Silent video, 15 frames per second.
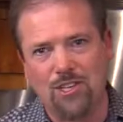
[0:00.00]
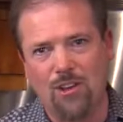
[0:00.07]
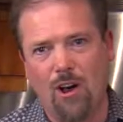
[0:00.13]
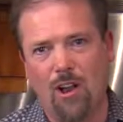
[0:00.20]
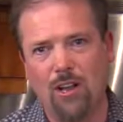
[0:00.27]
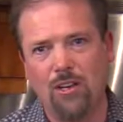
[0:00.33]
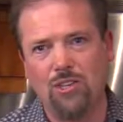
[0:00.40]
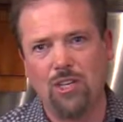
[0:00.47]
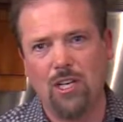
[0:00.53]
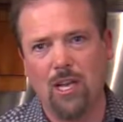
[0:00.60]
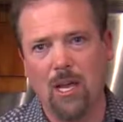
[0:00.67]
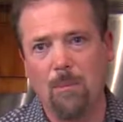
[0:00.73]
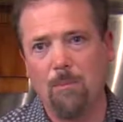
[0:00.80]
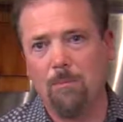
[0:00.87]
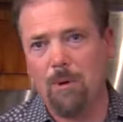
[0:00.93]
is called a
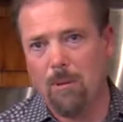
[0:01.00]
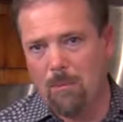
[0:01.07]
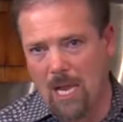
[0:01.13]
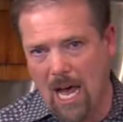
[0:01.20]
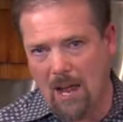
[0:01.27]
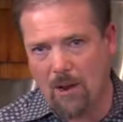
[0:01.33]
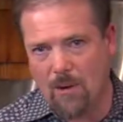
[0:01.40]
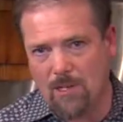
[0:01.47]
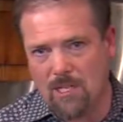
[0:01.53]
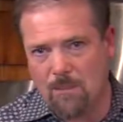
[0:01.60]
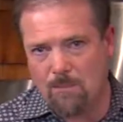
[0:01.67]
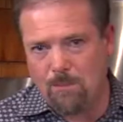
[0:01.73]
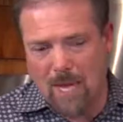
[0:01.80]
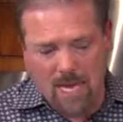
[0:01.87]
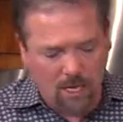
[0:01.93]
chili poblano. It's a
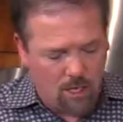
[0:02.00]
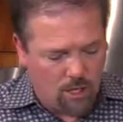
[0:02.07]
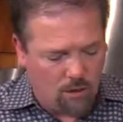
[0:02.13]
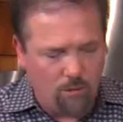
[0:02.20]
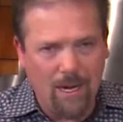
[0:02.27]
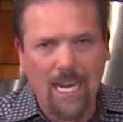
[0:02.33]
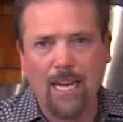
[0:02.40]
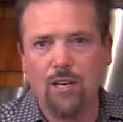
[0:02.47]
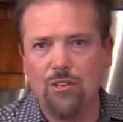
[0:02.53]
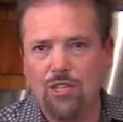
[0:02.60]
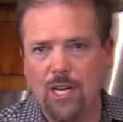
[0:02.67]
big green